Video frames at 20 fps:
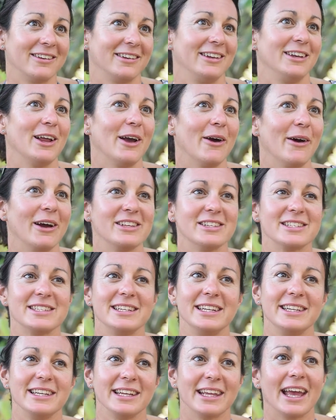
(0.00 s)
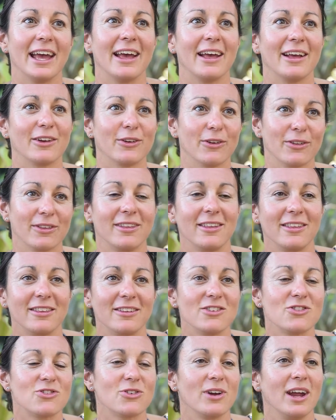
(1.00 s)
I just need to get
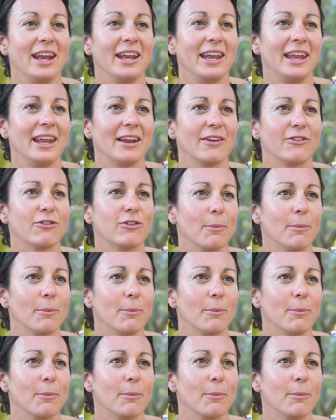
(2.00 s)
consistent training